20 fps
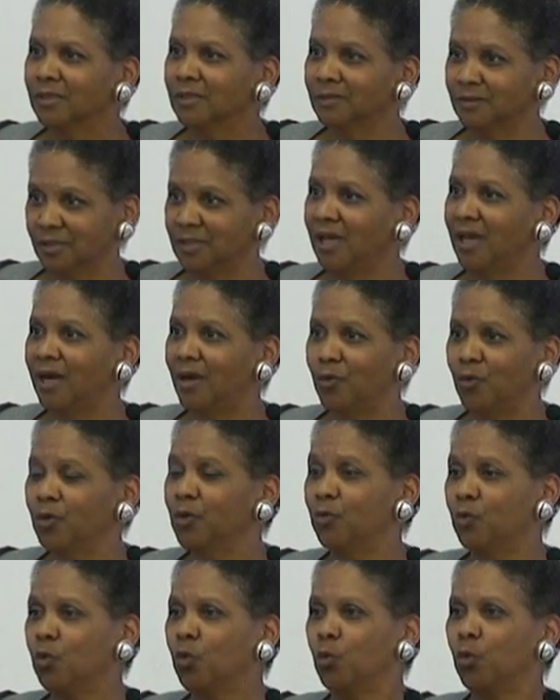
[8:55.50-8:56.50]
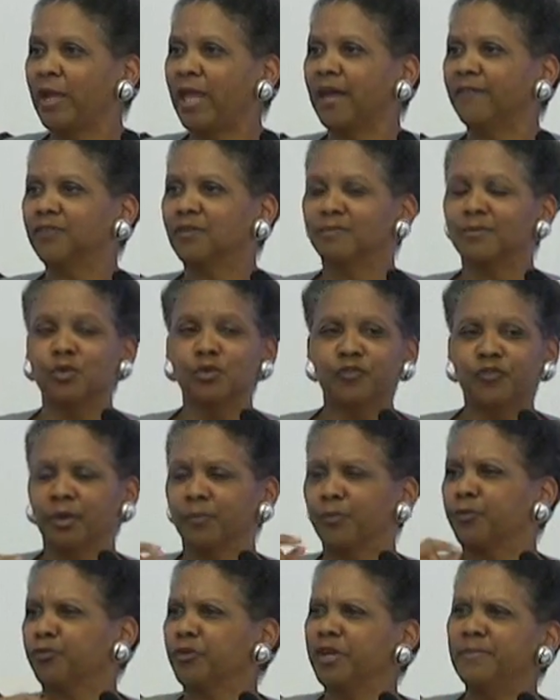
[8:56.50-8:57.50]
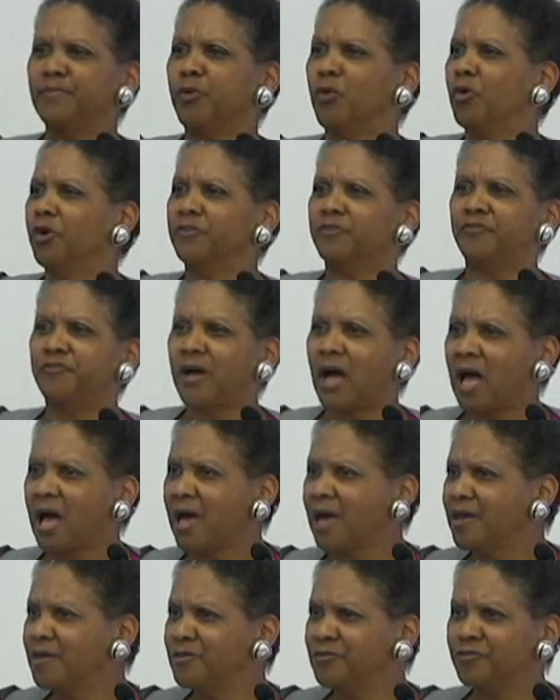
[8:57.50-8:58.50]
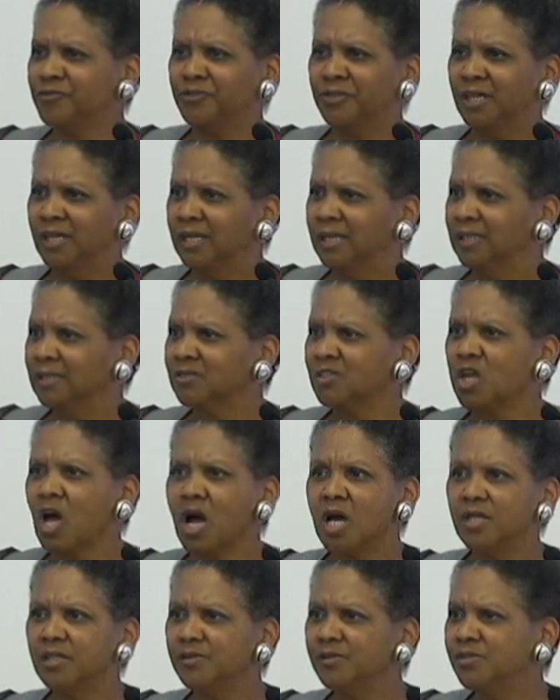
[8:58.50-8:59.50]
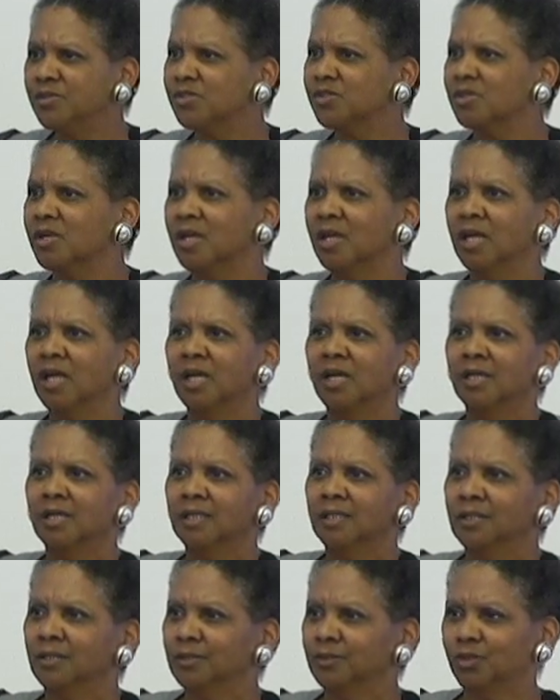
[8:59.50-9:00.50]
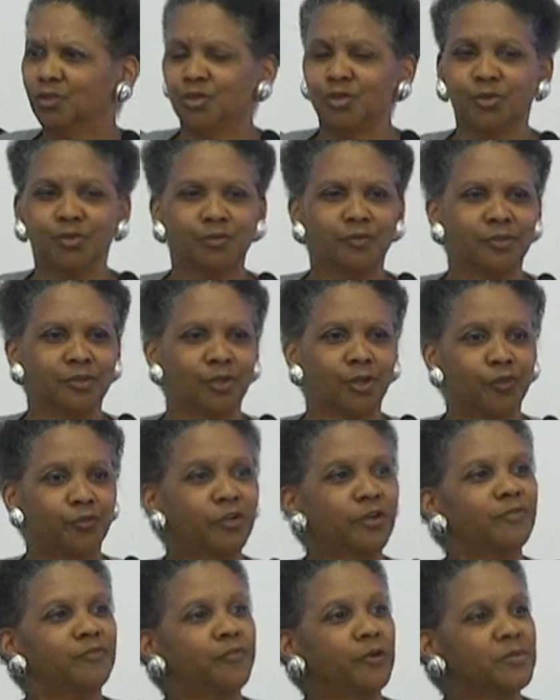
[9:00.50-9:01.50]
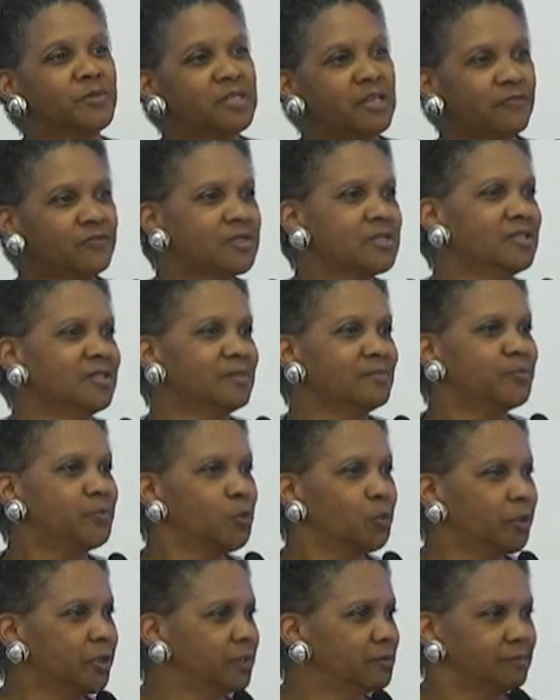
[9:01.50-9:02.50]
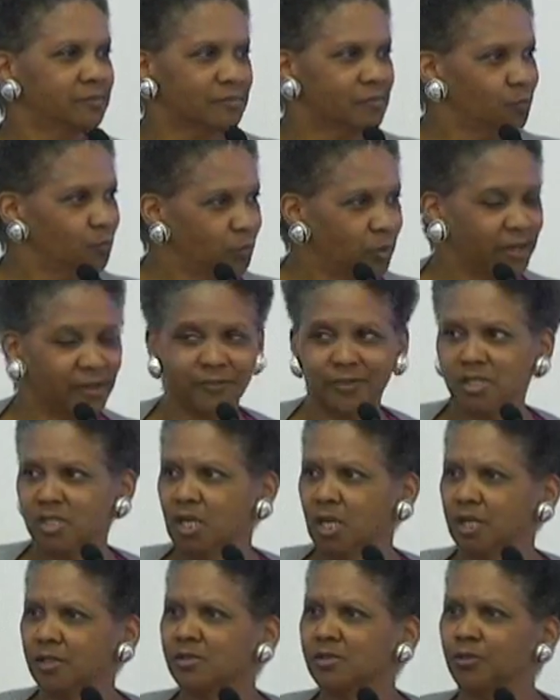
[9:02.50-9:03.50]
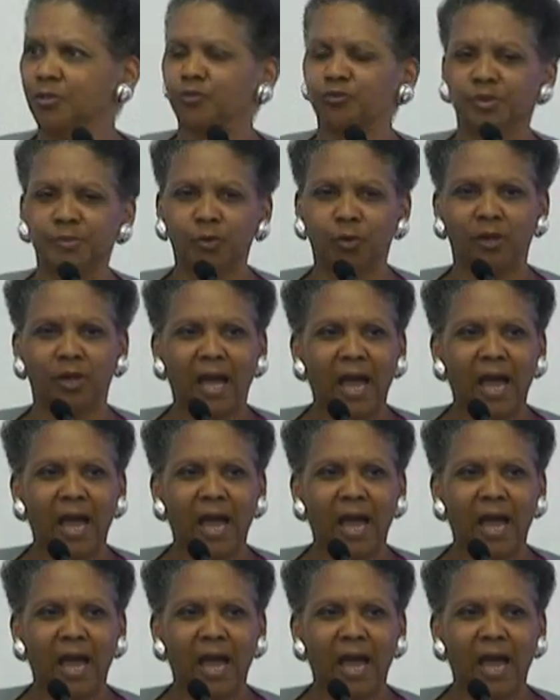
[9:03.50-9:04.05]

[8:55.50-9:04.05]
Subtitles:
Yeah, well, we have to move from 3.5 tons to, from 17 point whatever tons to 3 point.